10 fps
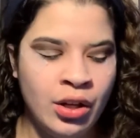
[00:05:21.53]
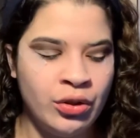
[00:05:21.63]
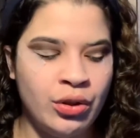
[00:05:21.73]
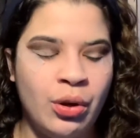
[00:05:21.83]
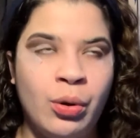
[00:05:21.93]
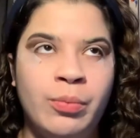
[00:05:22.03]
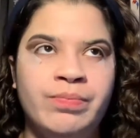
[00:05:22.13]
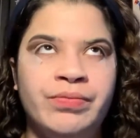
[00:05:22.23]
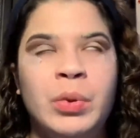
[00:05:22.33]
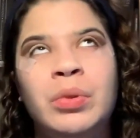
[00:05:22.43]

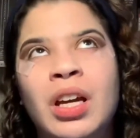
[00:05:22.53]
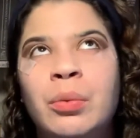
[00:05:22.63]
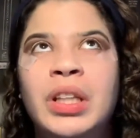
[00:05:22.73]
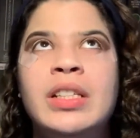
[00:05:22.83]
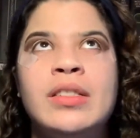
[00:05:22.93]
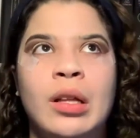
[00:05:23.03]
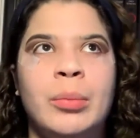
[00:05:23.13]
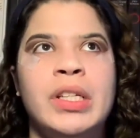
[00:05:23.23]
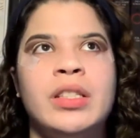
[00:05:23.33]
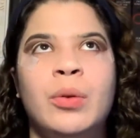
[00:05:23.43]
So, well, not really
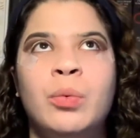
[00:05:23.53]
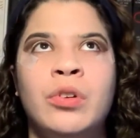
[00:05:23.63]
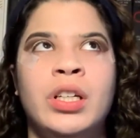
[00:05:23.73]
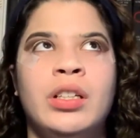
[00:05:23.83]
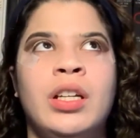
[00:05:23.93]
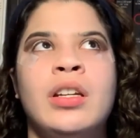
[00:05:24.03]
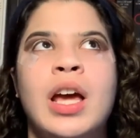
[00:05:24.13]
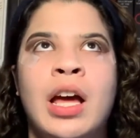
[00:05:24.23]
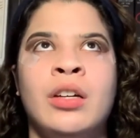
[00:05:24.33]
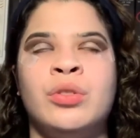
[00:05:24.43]
cellmates. They weren't in
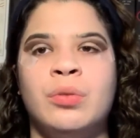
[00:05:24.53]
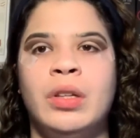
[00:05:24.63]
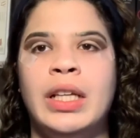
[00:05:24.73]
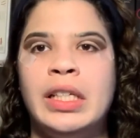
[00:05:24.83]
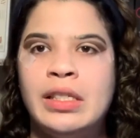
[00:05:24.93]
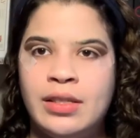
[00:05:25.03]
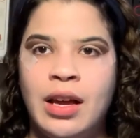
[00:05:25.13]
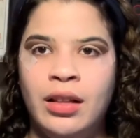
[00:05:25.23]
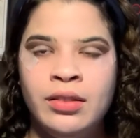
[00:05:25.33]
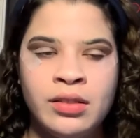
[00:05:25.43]
actual like
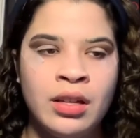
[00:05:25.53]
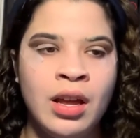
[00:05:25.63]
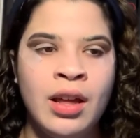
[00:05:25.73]
cells.